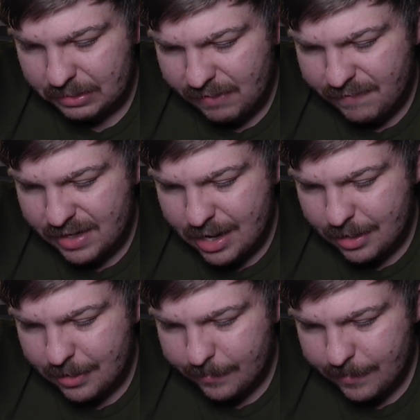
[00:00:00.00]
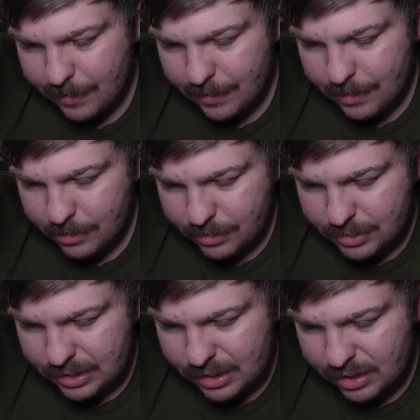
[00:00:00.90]
alleviating
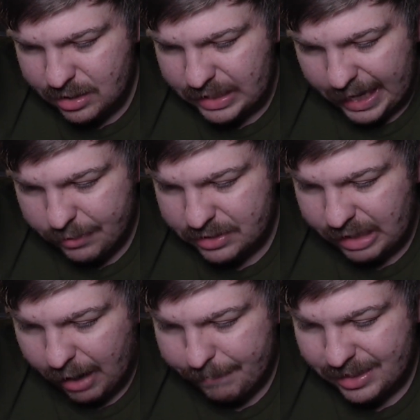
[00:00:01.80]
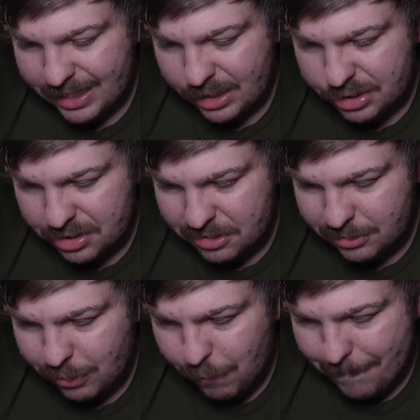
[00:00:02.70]
the county's
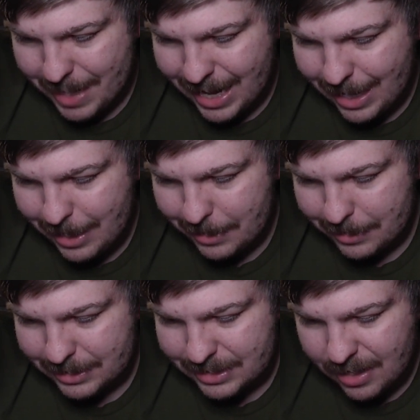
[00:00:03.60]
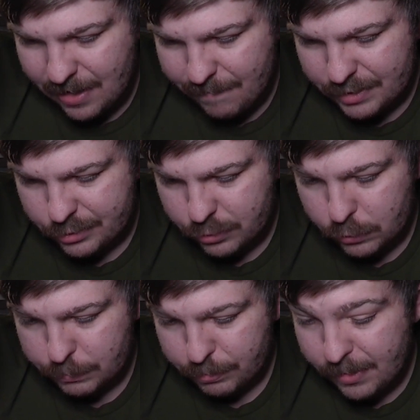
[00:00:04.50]
obligation to pay stadium
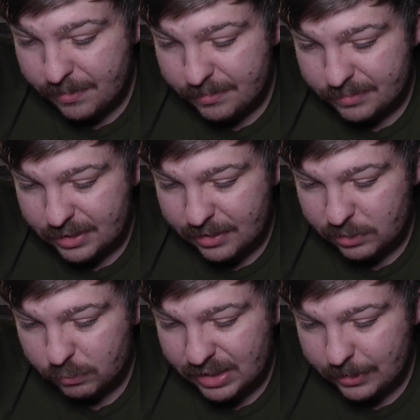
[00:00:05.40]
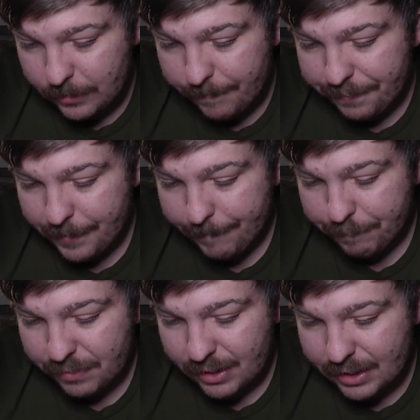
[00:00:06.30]
insurance premiums as well
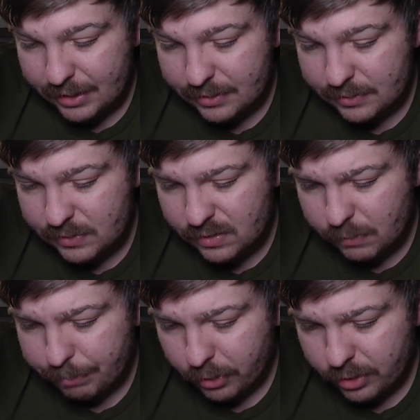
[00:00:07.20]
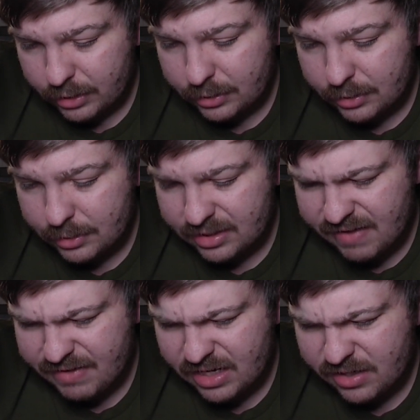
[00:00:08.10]
as the park
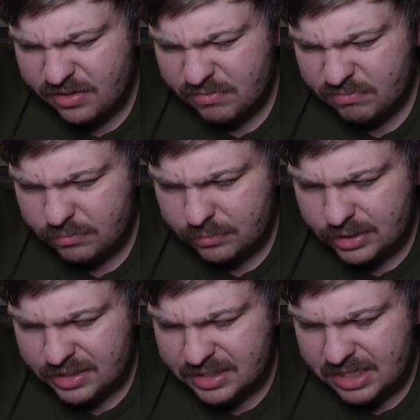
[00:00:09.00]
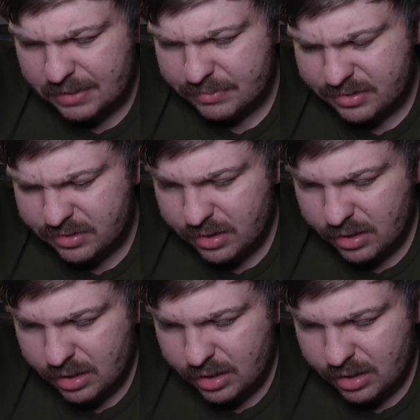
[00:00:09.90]
levy to the teams.